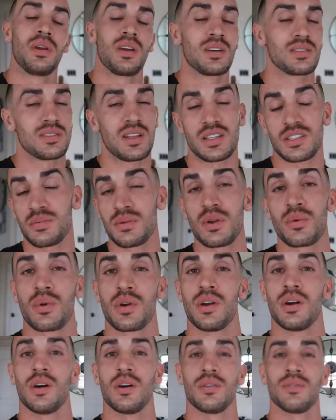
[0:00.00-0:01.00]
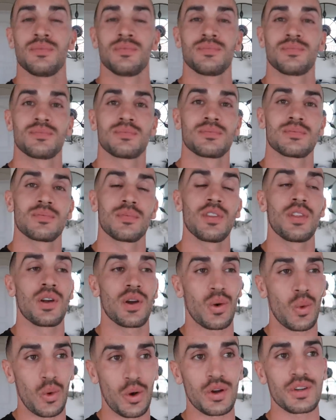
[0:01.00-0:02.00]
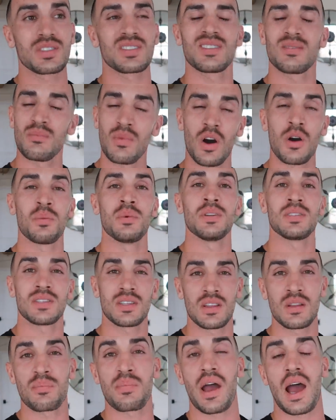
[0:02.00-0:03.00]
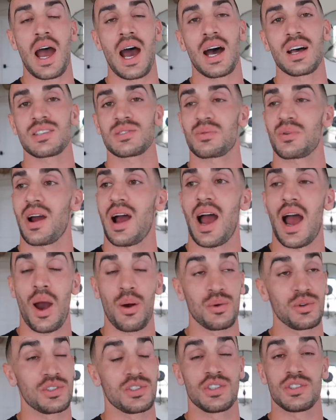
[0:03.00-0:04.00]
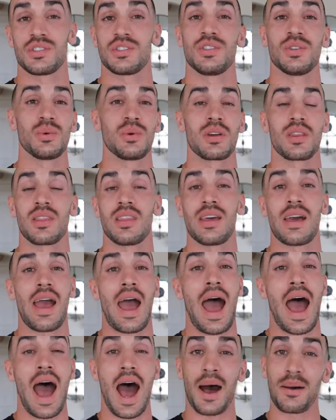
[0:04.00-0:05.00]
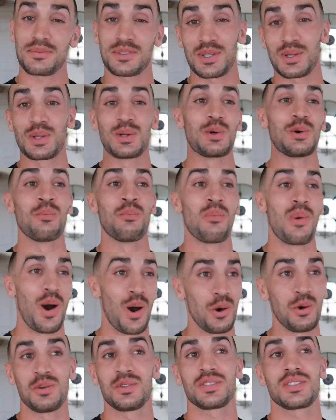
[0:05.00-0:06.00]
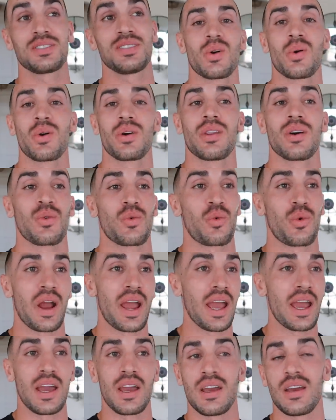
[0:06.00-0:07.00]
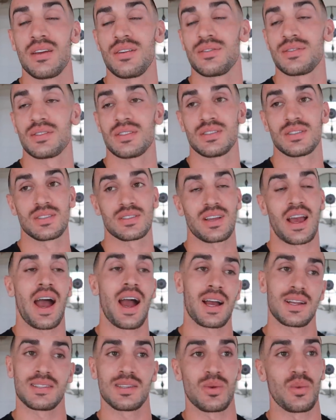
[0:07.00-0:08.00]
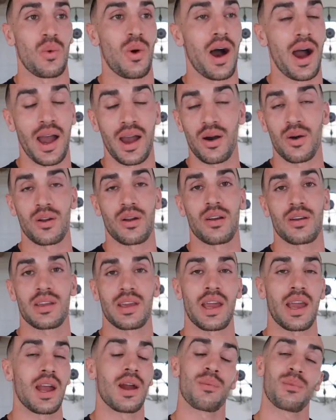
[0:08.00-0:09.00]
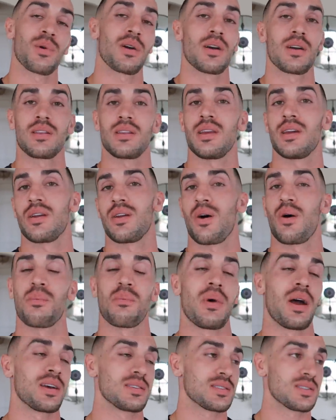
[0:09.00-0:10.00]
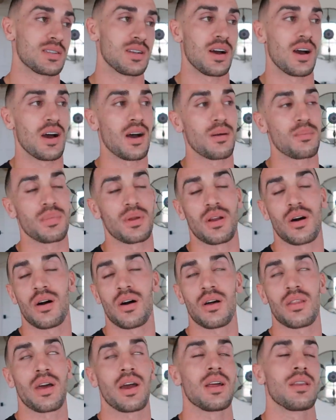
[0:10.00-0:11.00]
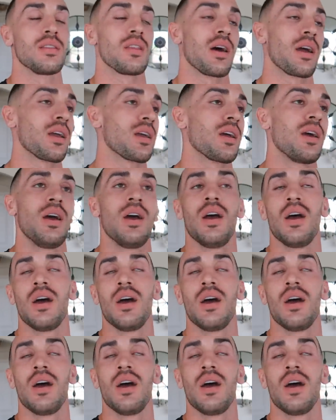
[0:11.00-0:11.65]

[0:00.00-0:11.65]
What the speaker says: Because let's be real, there were some moments in the past where I was just doing the absolute most, going to raves and just acting wild on camera and getting all messed up and all that. And like,